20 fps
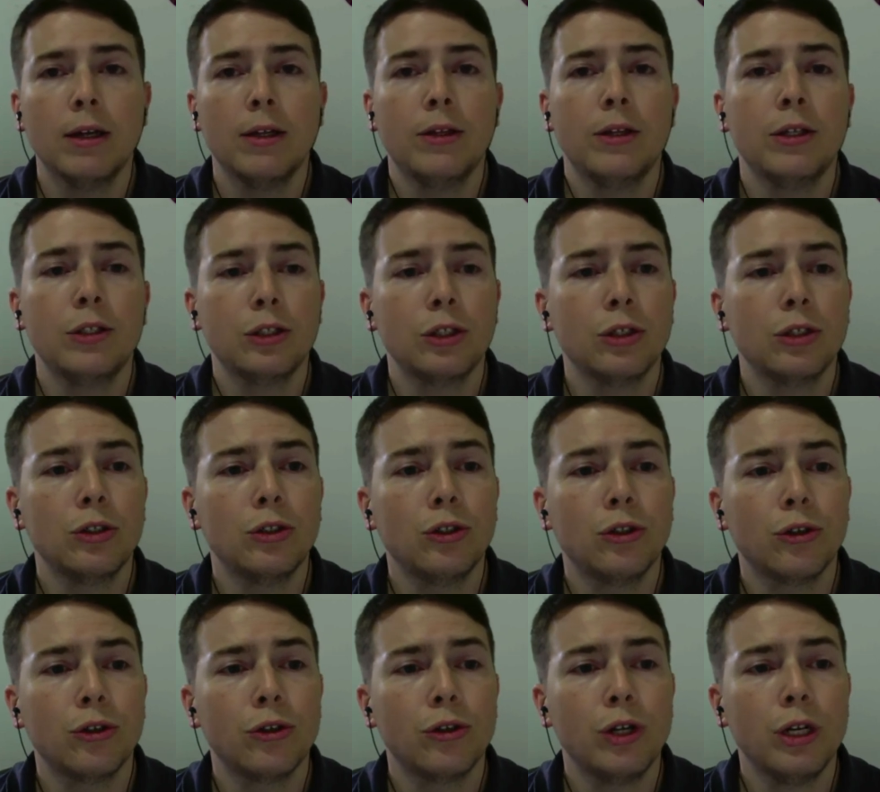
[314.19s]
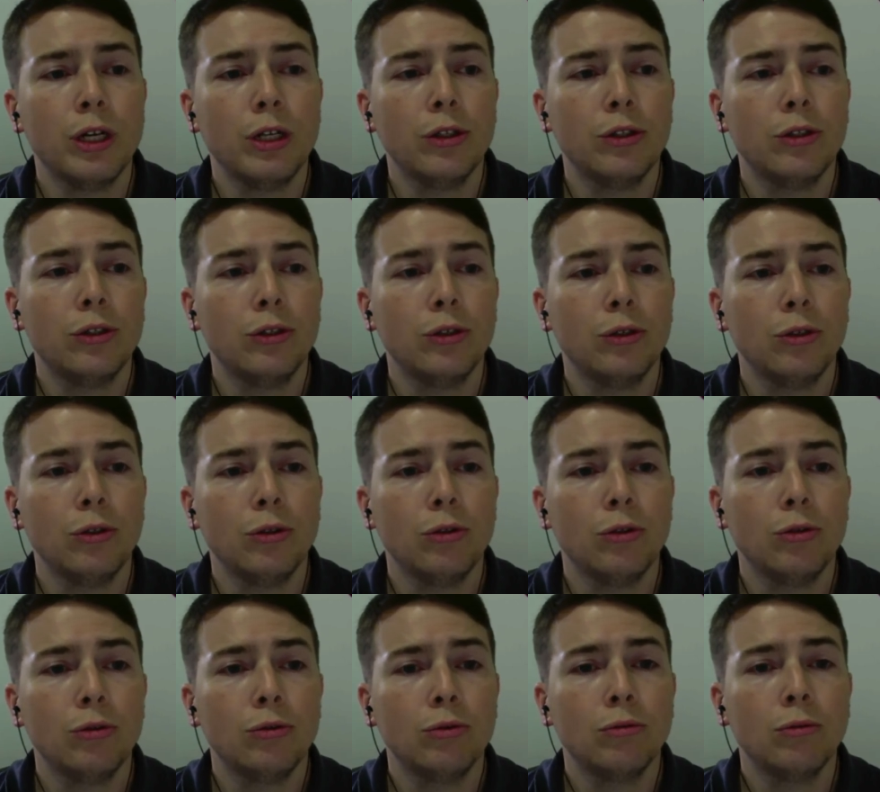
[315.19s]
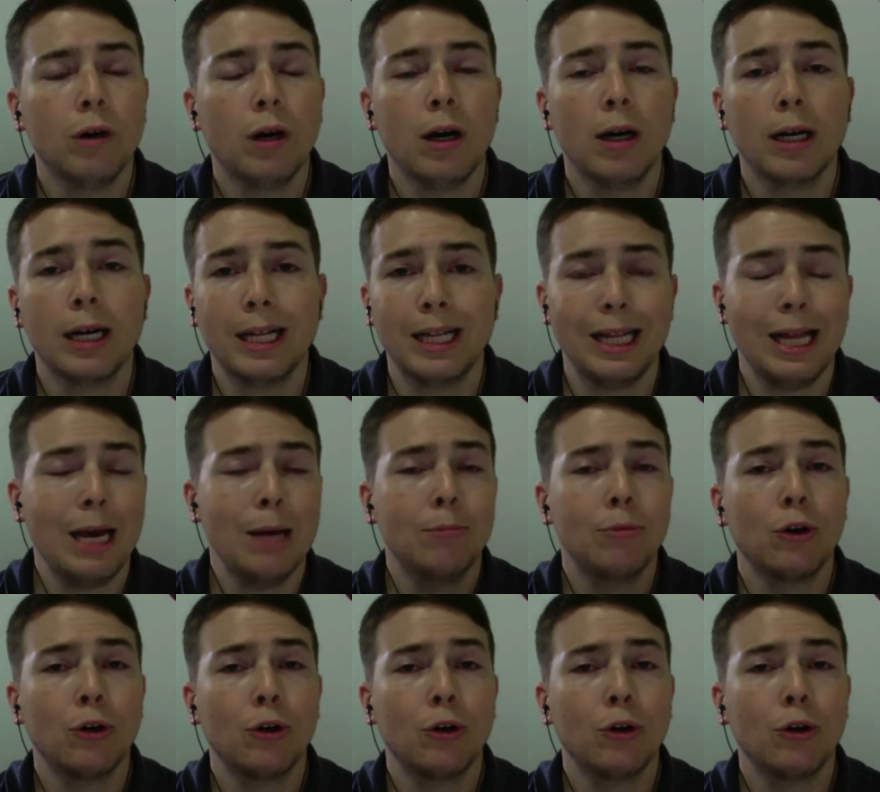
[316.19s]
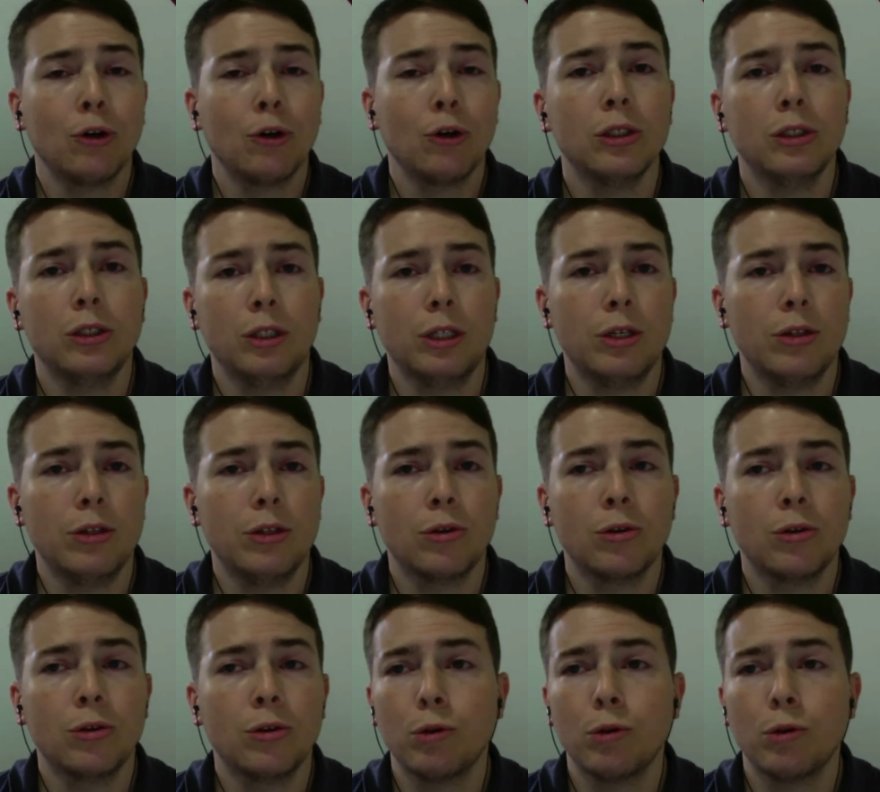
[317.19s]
This could turn into collaborations, either,